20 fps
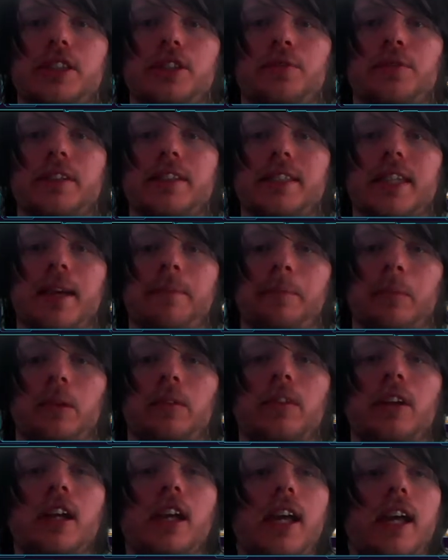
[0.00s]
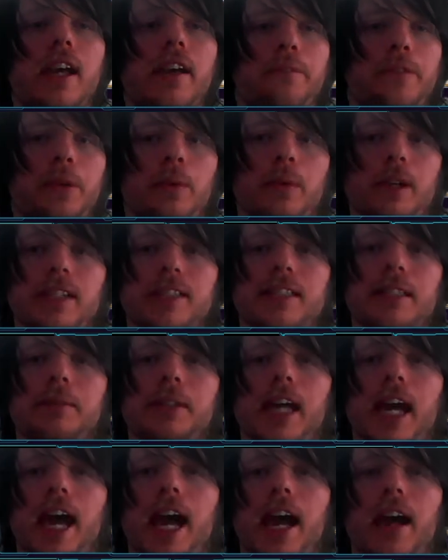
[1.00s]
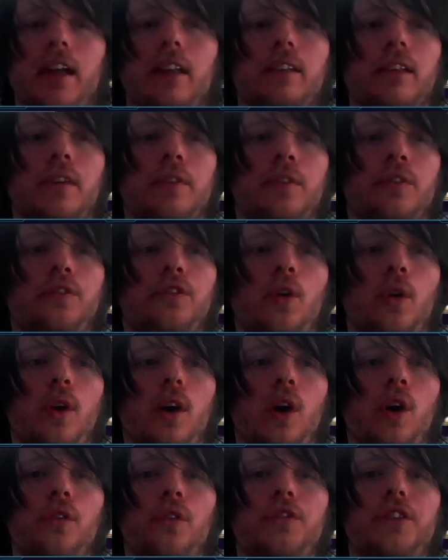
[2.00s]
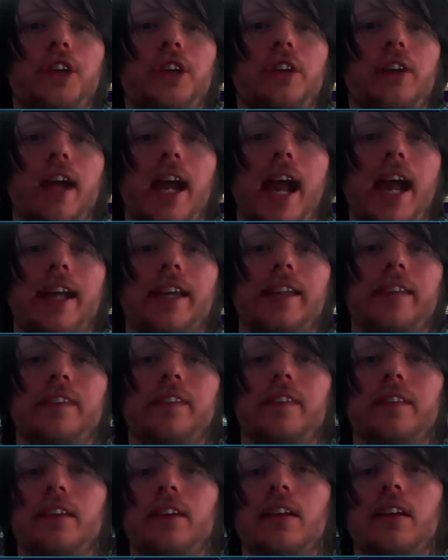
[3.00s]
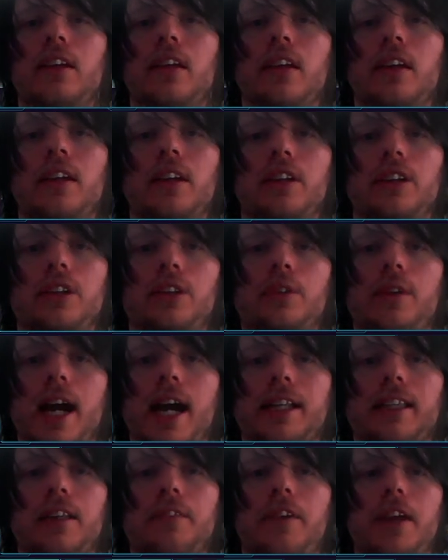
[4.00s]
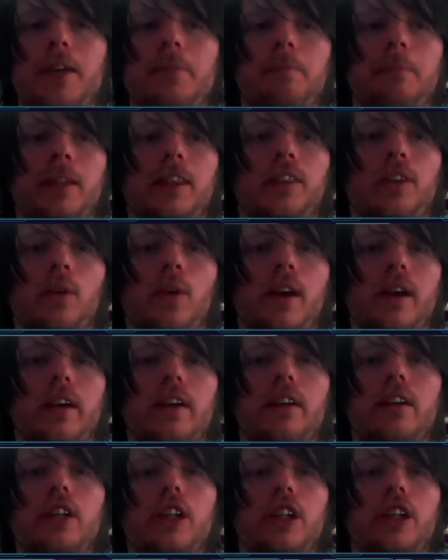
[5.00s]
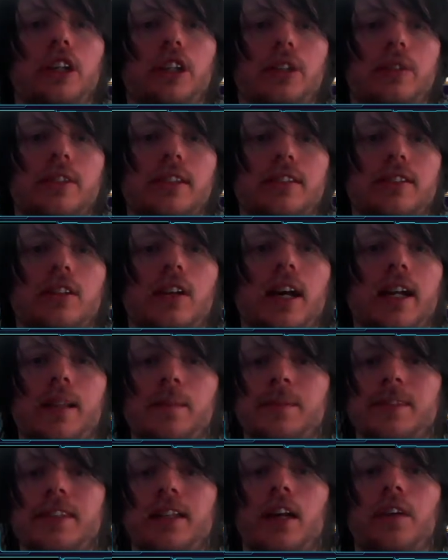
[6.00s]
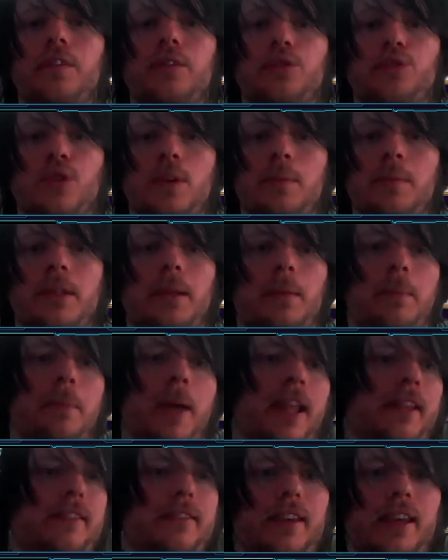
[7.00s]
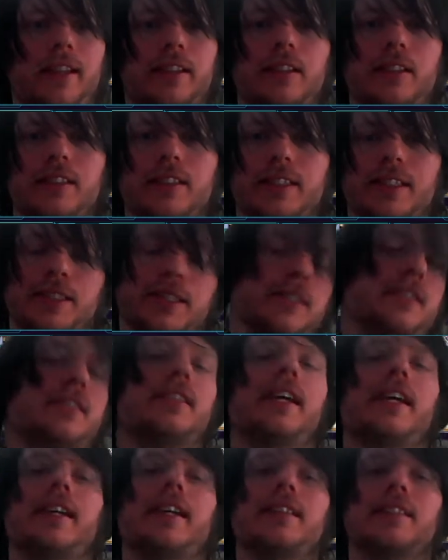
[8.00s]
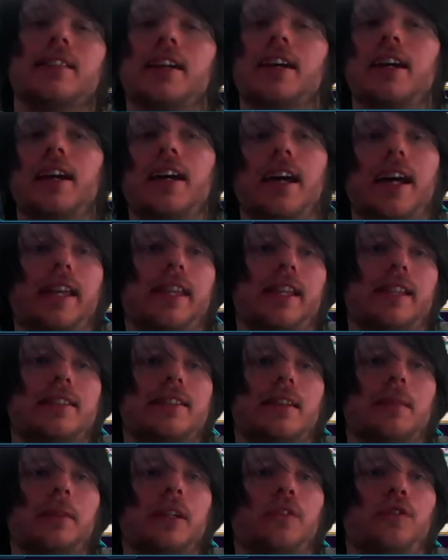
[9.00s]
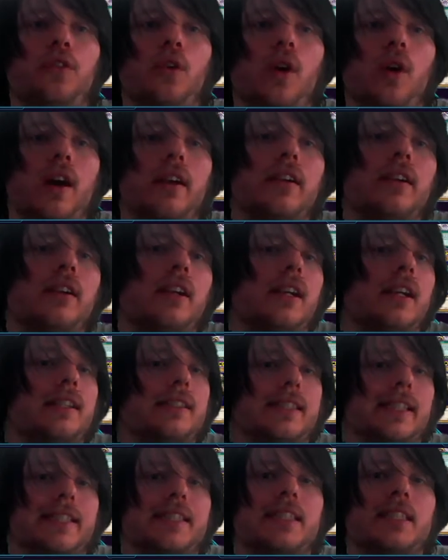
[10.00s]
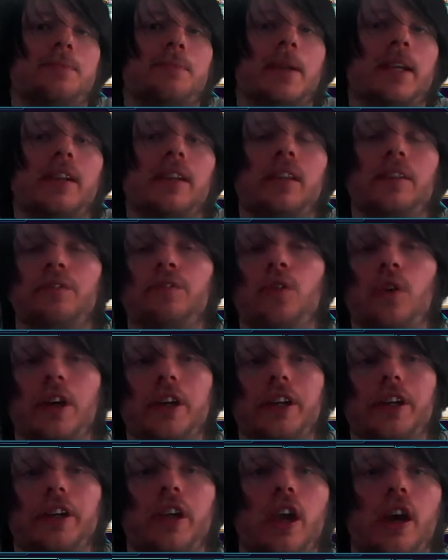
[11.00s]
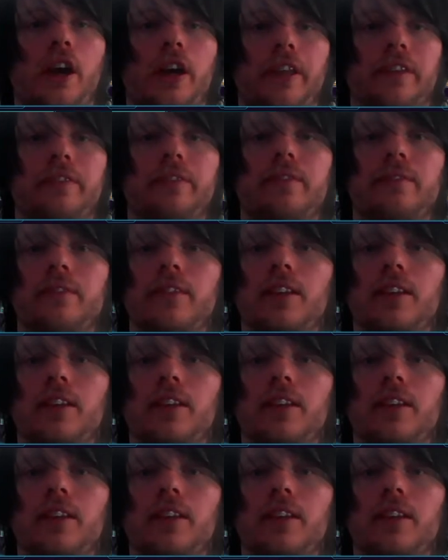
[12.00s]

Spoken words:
So for example, if you want to summon a level 4 Ophiel or Haggith, you activate Bethor, you discard himself, tribute a Ben 10 because it's a 6, and then summon a 4. 6 is bigger than 4, you're good.